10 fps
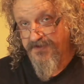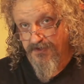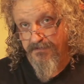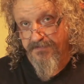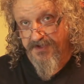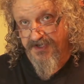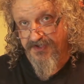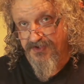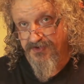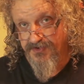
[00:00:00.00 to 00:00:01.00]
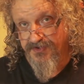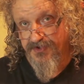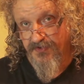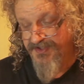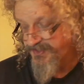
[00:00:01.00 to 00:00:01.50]
is on page
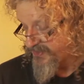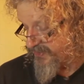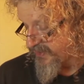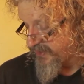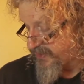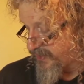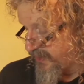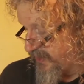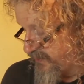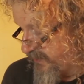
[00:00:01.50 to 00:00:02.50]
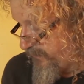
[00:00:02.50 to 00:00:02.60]
126, and the